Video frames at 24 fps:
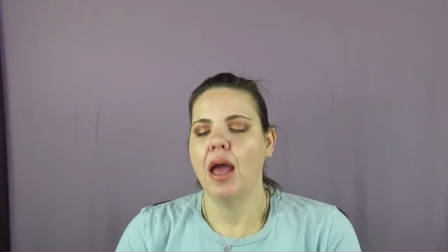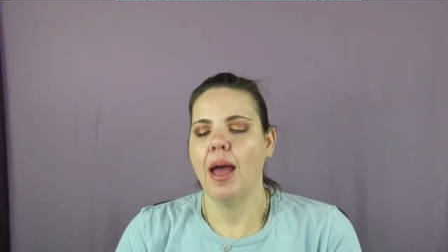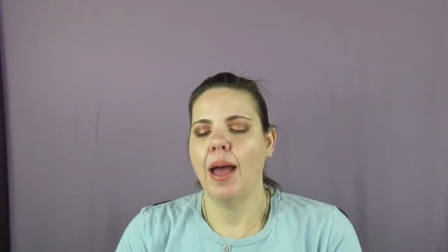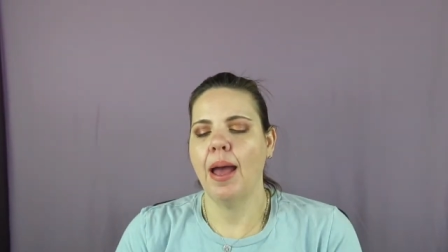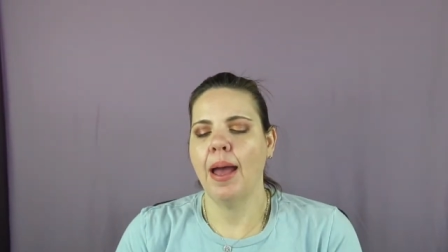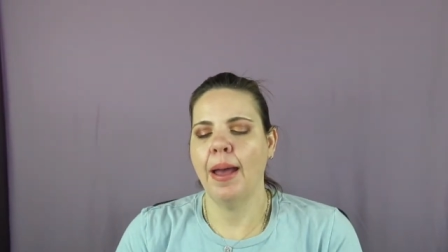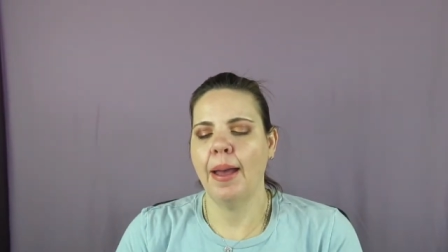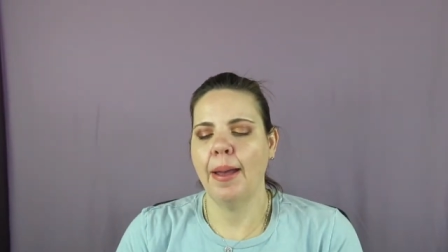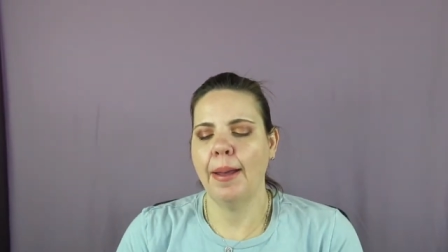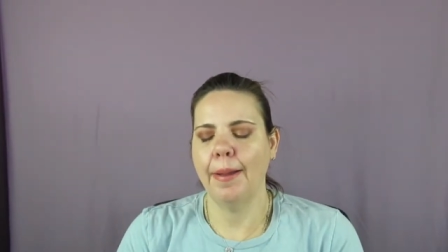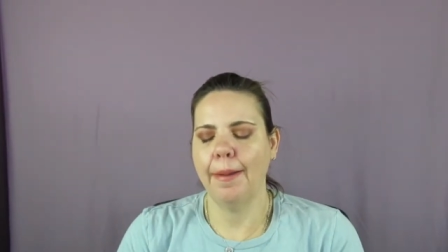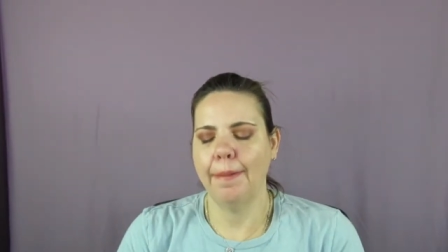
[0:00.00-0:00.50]

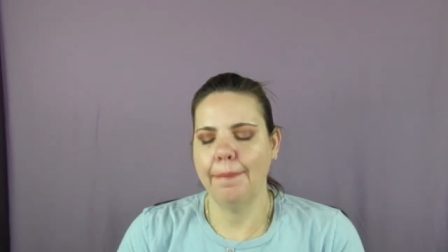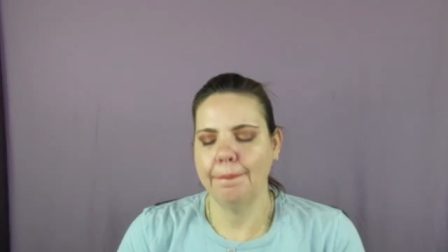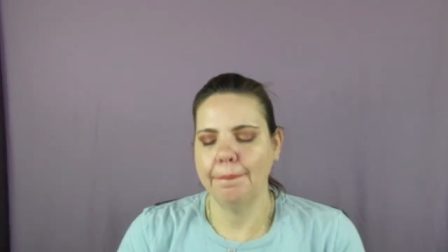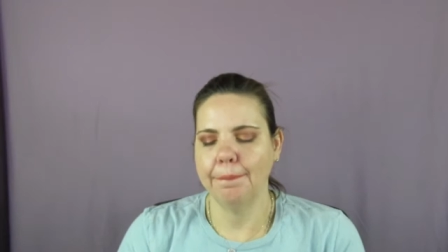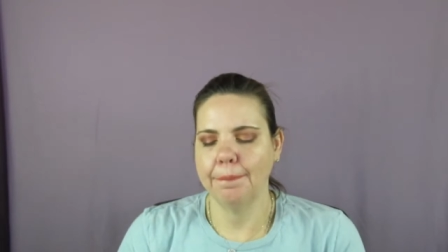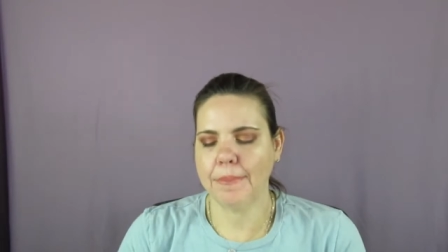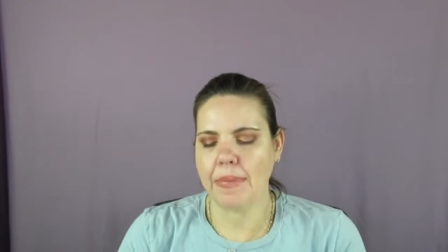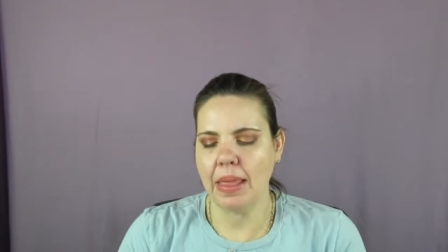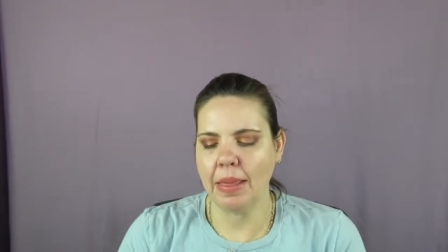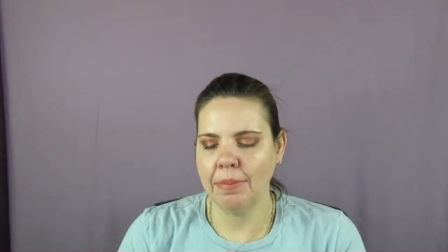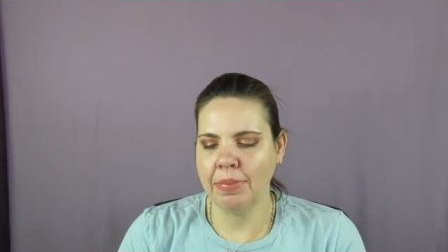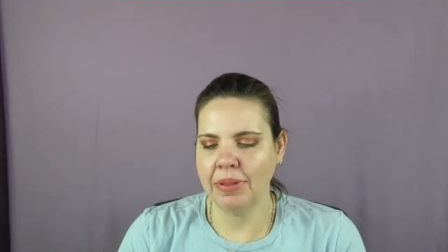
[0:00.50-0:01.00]
Um,
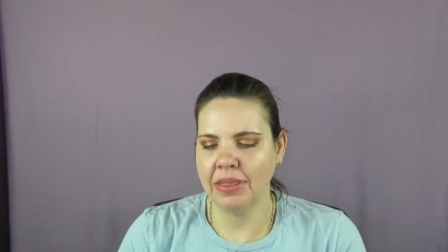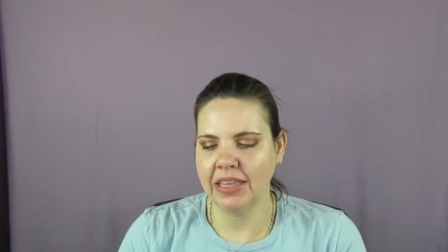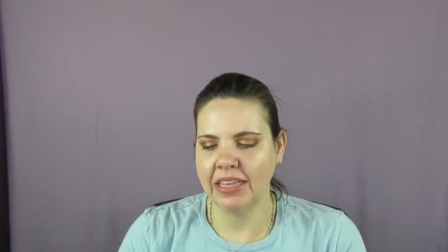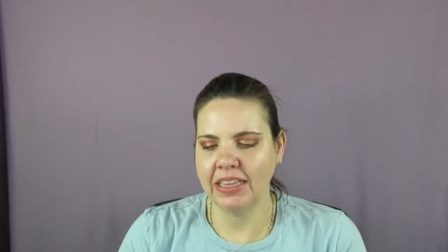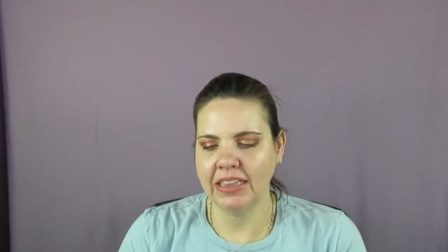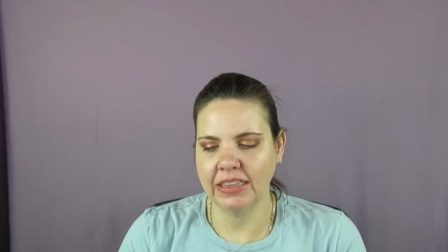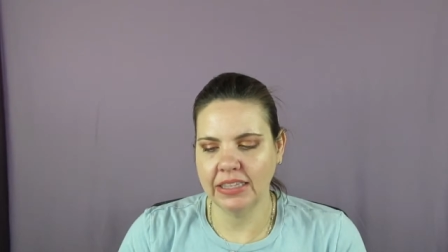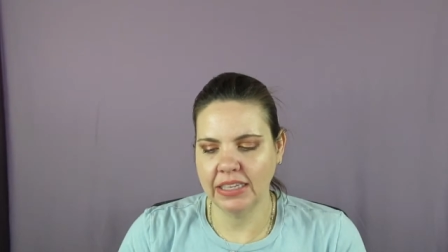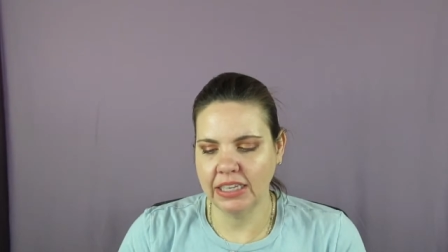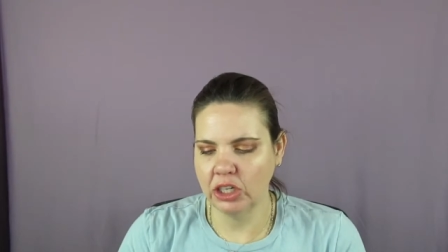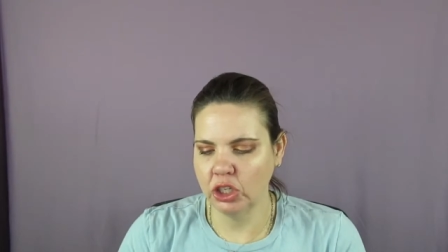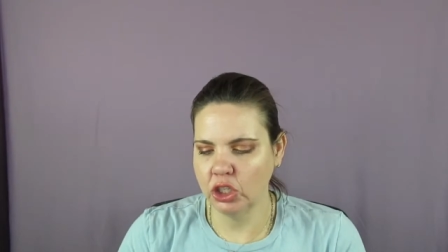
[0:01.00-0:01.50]
but the
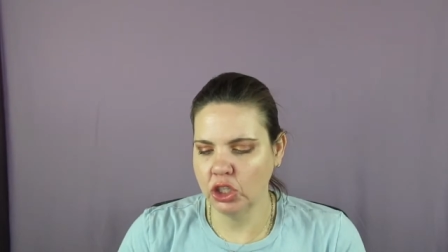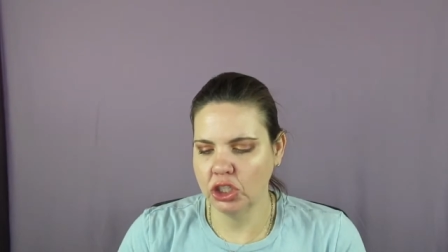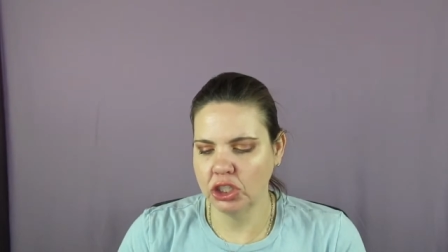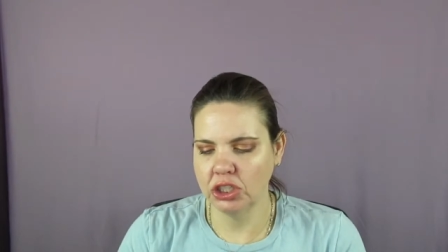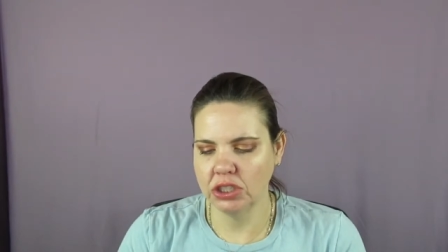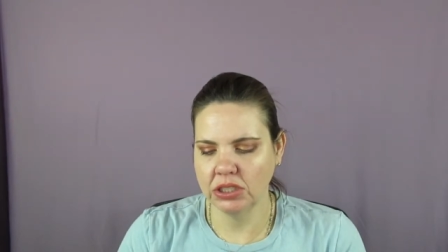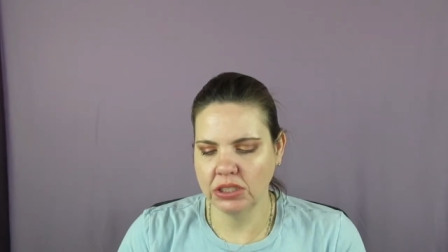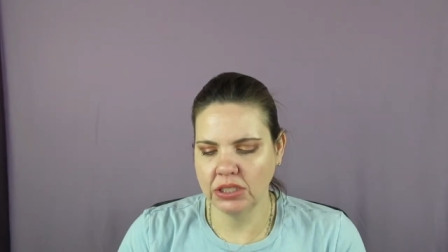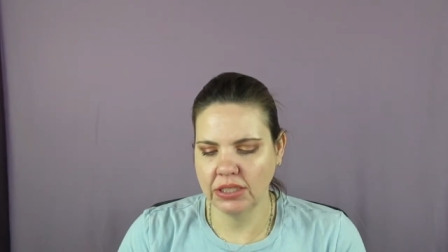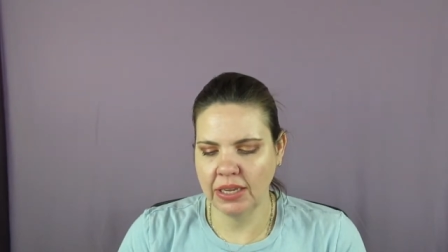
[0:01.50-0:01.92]
glitters,